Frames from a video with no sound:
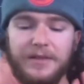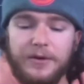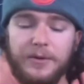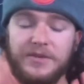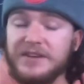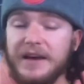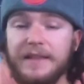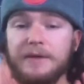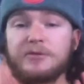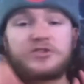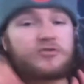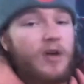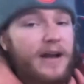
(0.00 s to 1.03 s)
Louis. And there
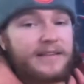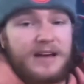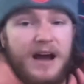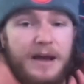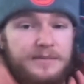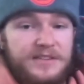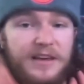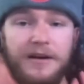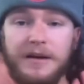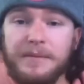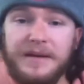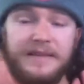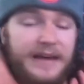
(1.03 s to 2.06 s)
was trying times there. I
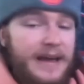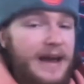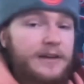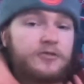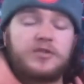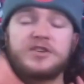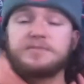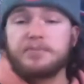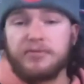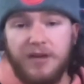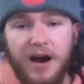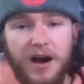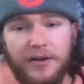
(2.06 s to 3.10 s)
mean, they had Chris
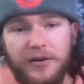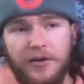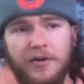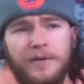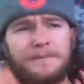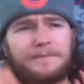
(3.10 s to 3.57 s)
Pronger.